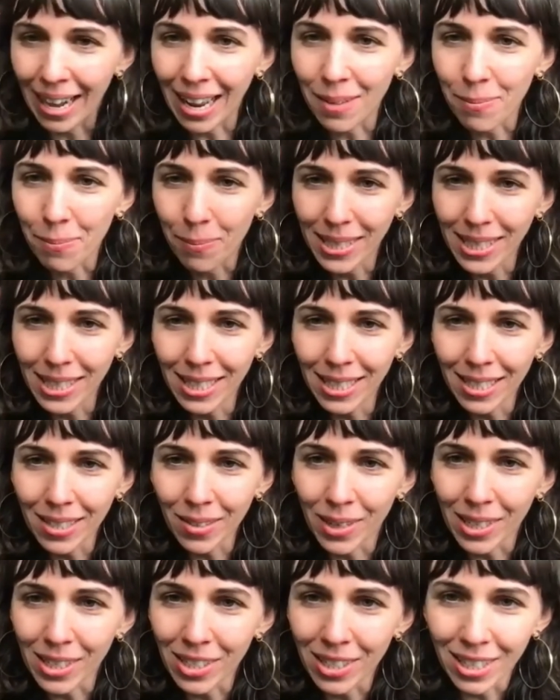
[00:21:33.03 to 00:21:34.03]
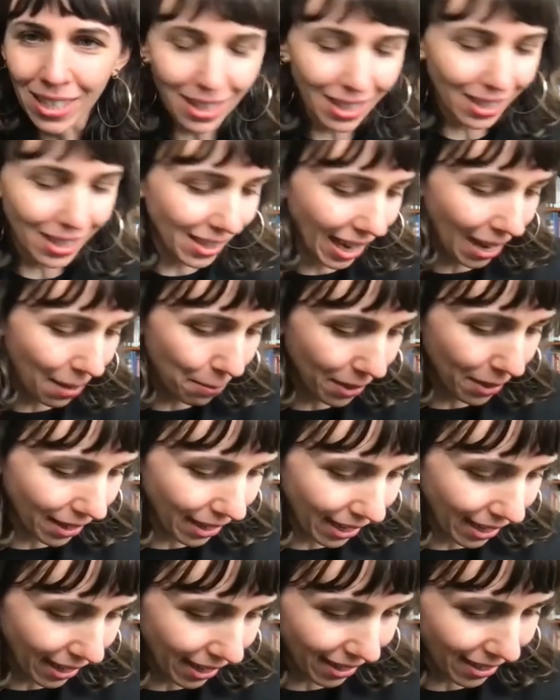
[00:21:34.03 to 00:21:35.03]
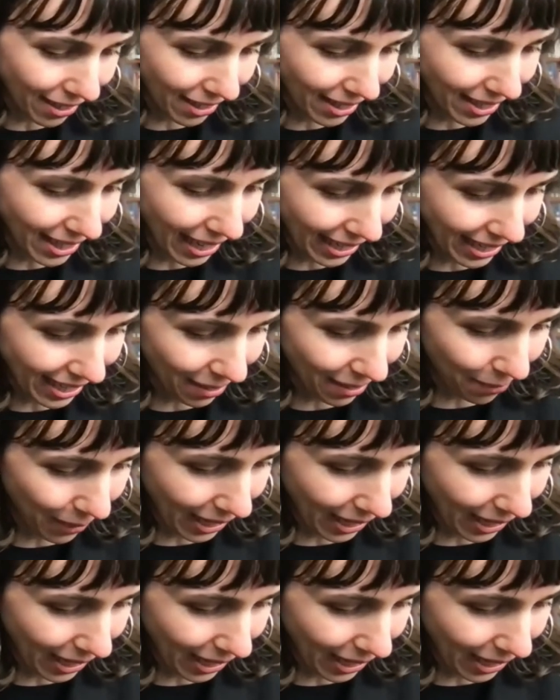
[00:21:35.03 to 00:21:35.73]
I missed this question in the chat, but Nina just texted